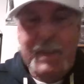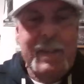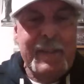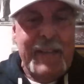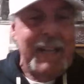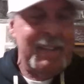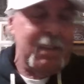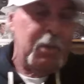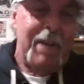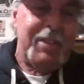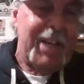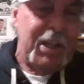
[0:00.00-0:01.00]
at
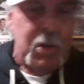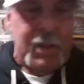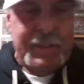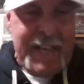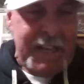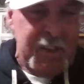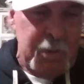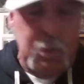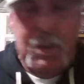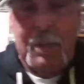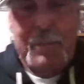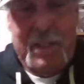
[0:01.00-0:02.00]
whatever they call it now, the new
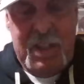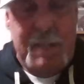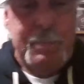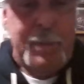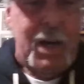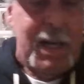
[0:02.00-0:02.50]
Comiskey Park,